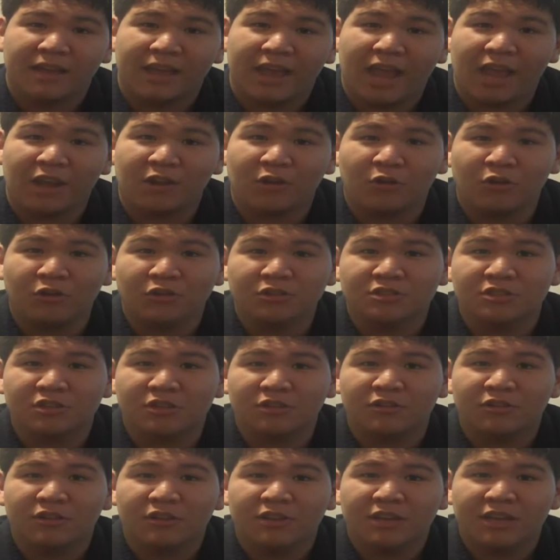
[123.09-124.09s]
And
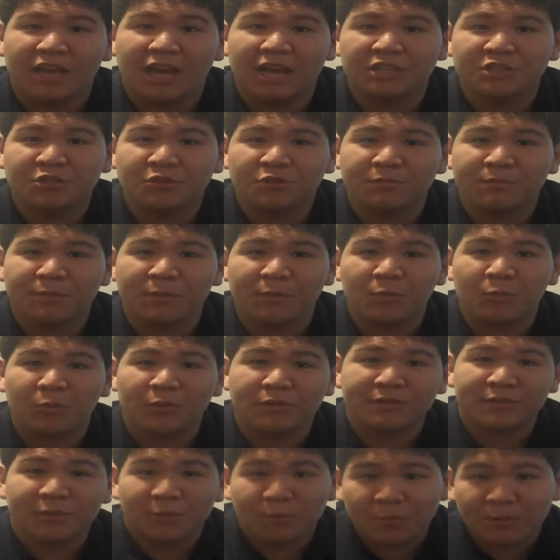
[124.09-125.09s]
also, as you remember
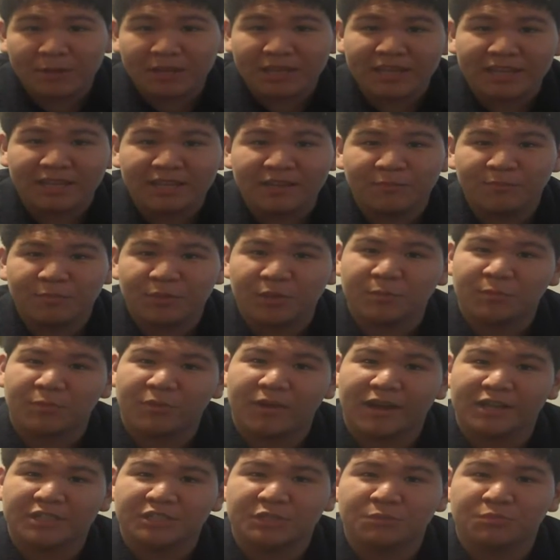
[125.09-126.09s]
with the Wii, people
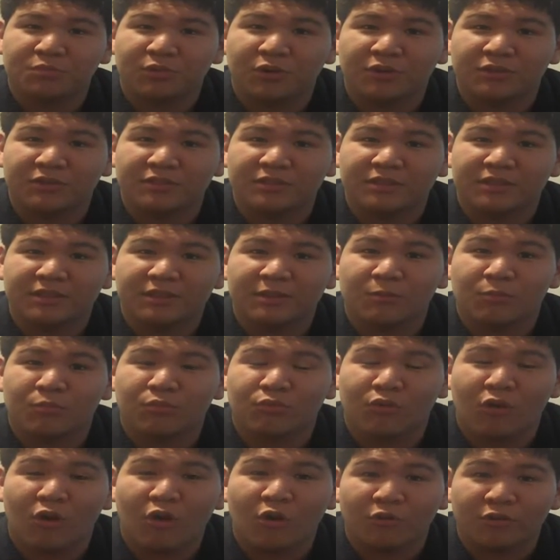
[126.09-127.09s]
actually broke
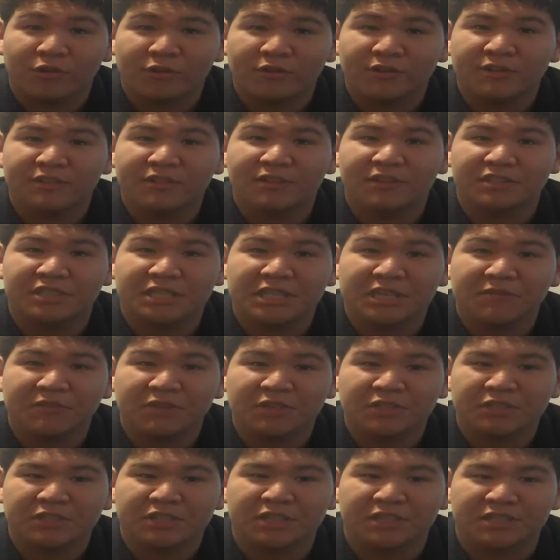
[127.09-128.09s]
their
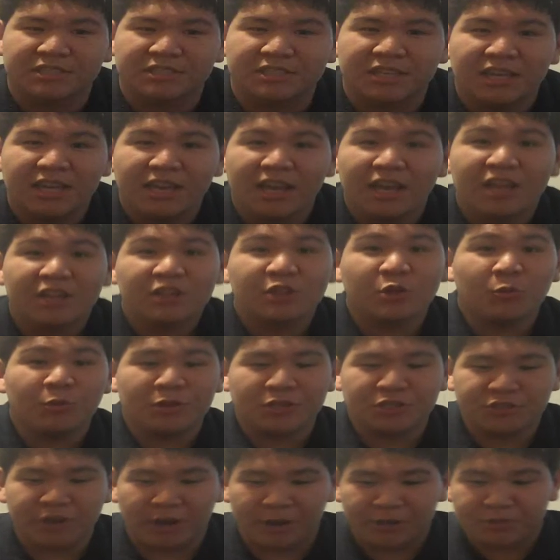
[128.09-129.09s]
TVs because the
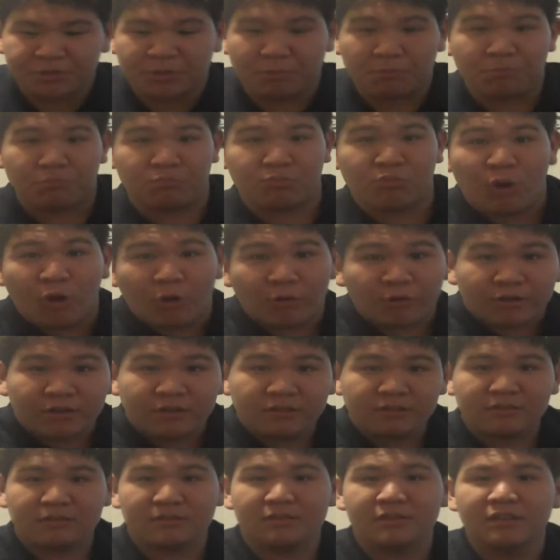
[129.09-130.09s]
Wii straps broke.
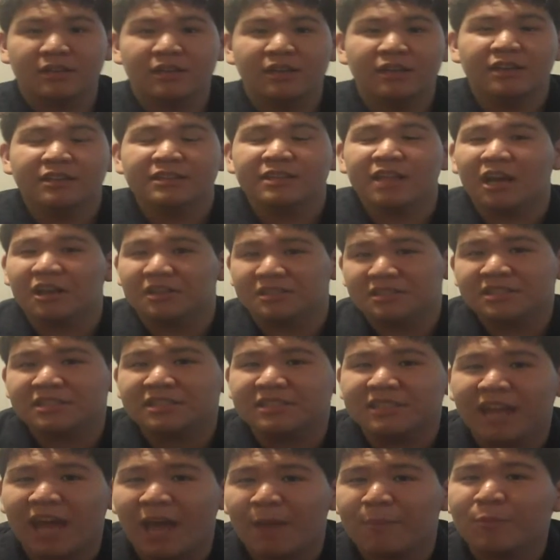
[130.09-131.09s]
Now, is this
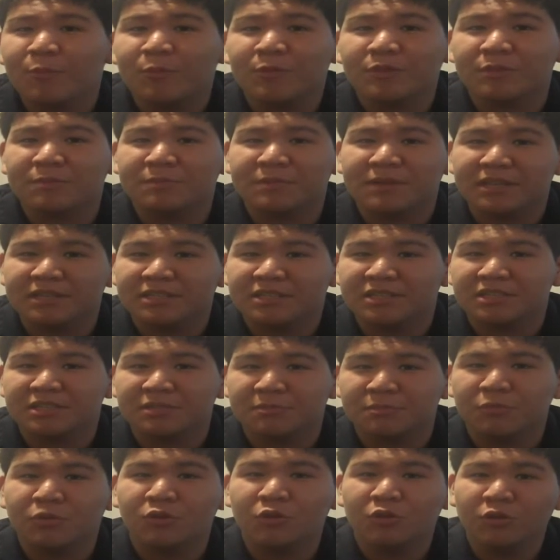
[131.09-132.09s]
going to happen with the
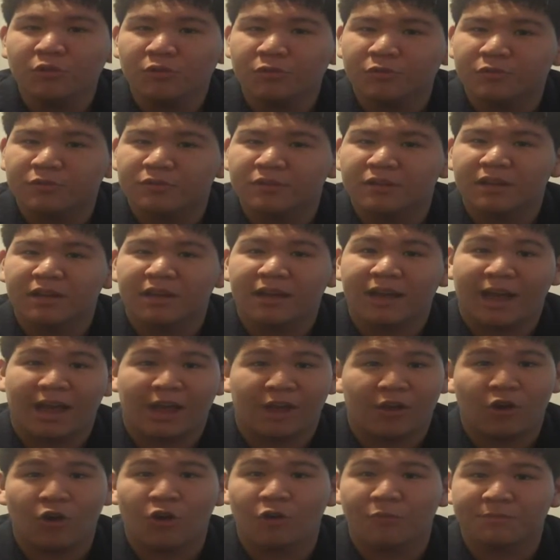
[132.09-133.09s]
PlayStation Move?
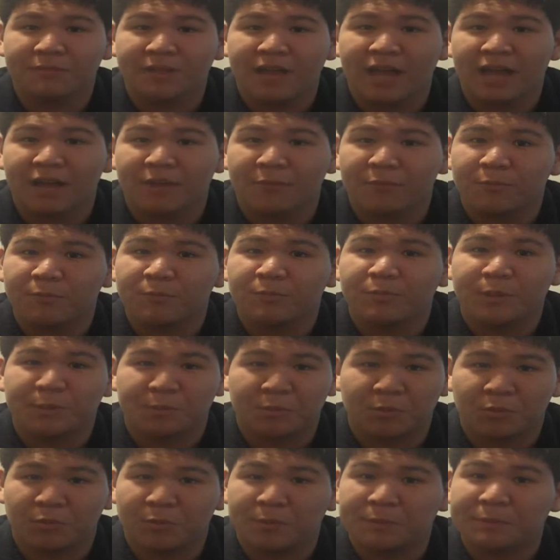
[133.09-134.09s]
I hope not.
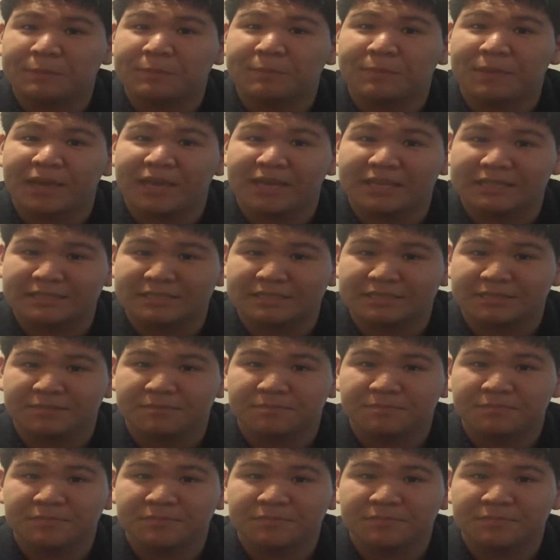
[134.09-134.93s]
People will be pissed.